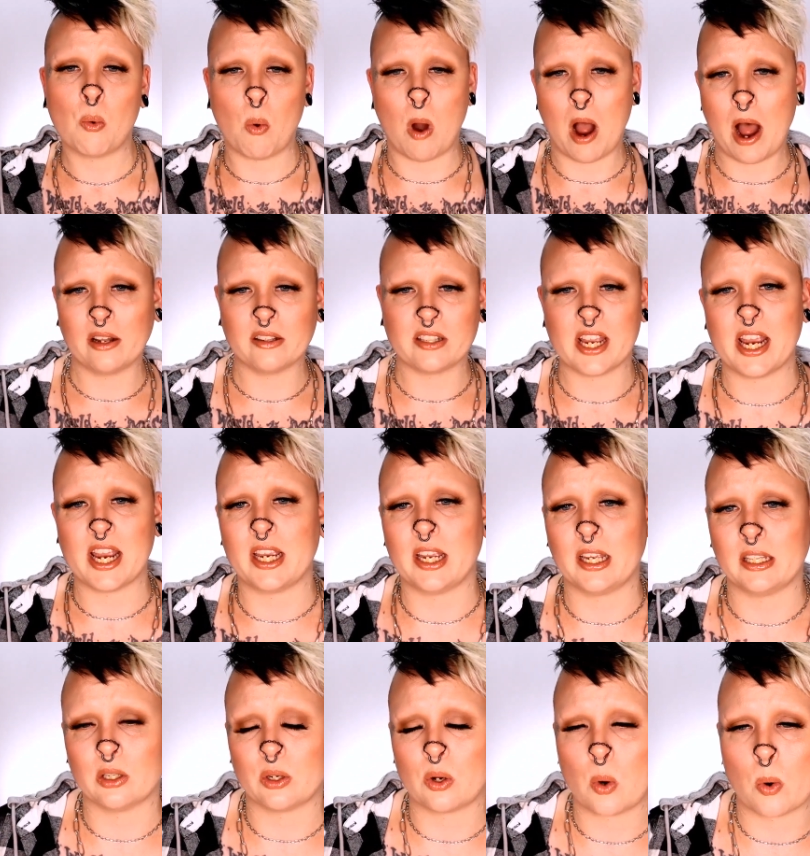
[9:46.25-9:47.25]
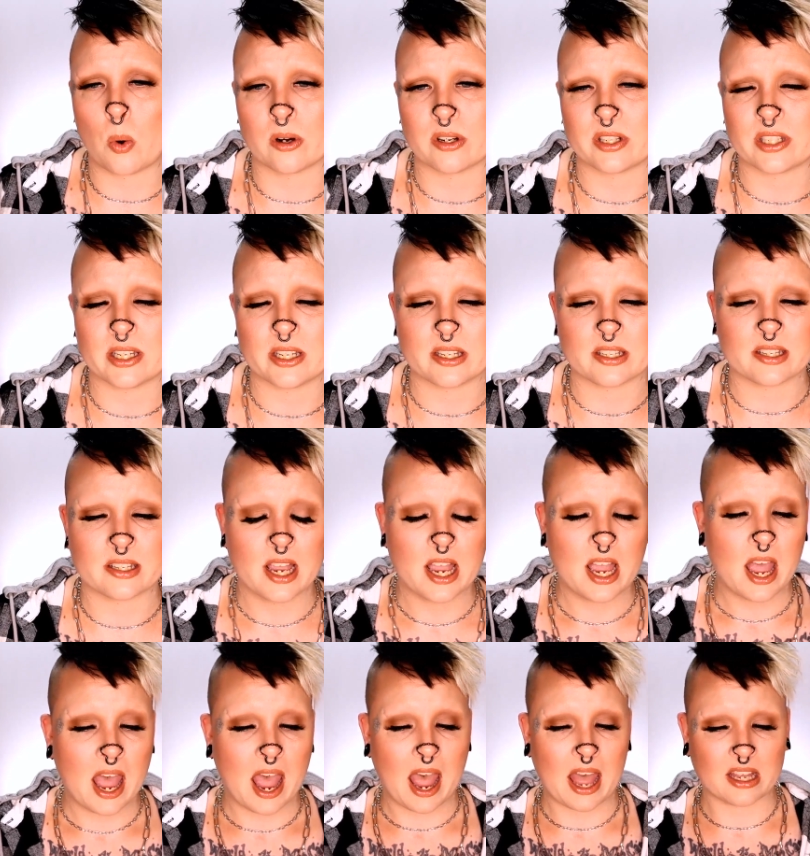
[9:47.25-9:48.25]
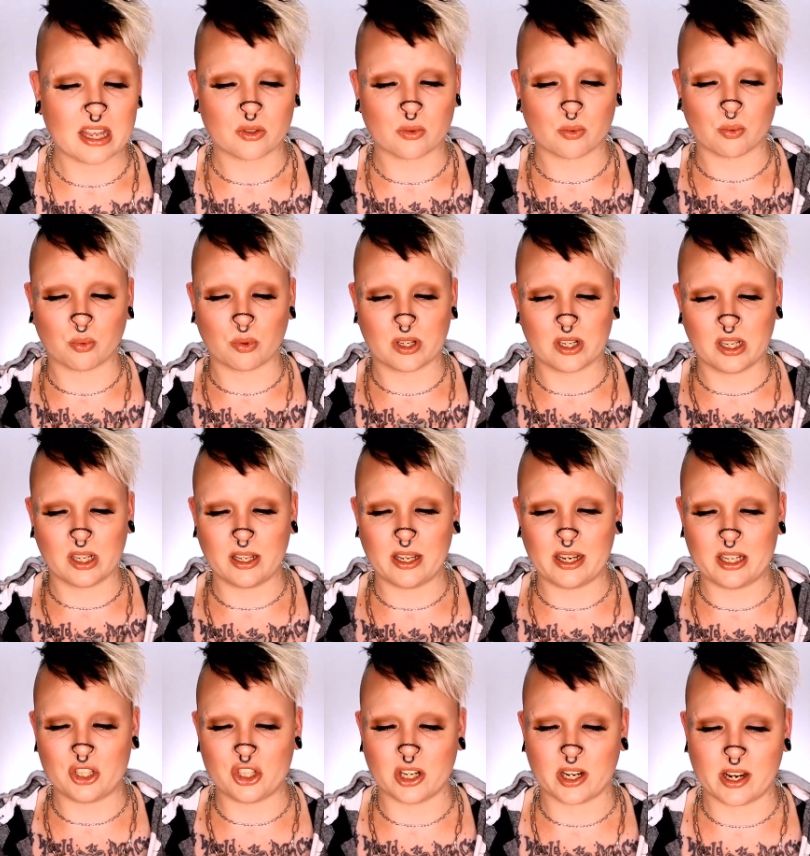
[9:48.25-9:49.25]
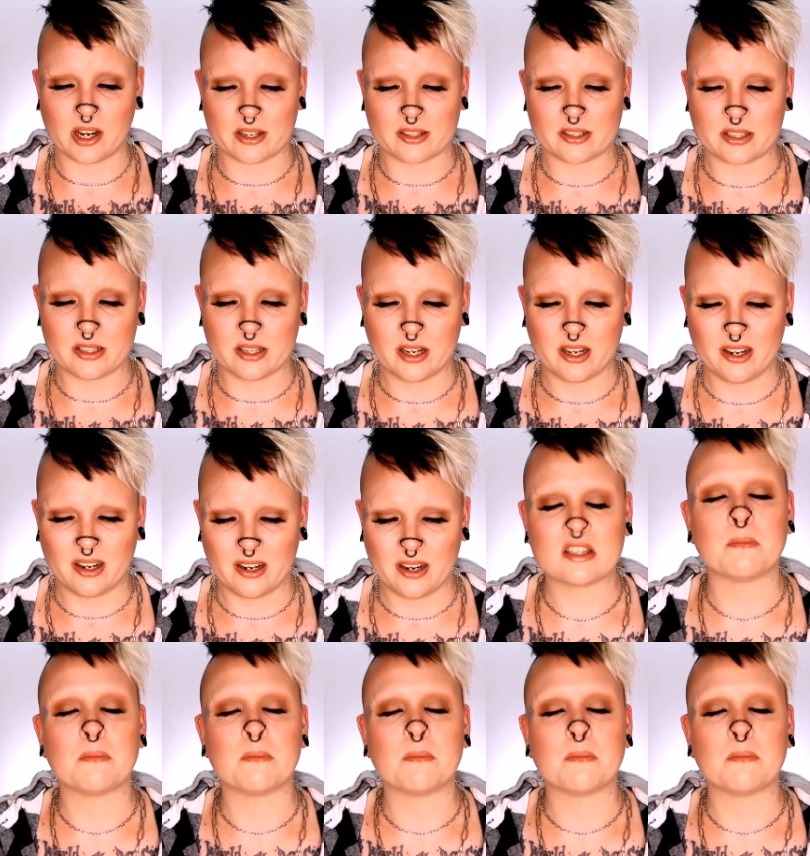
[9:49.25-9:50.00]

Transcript: while taking the courses has really just